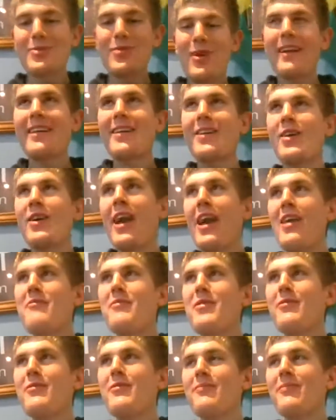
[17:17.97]
right. You
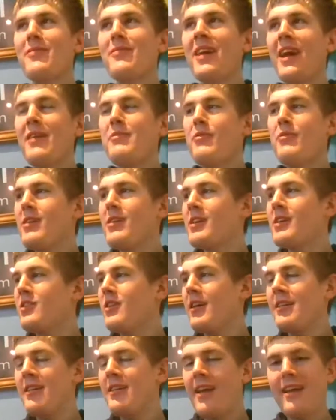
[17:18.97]
gave me a really
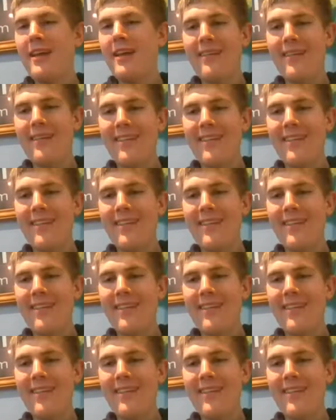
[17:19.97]
good idea.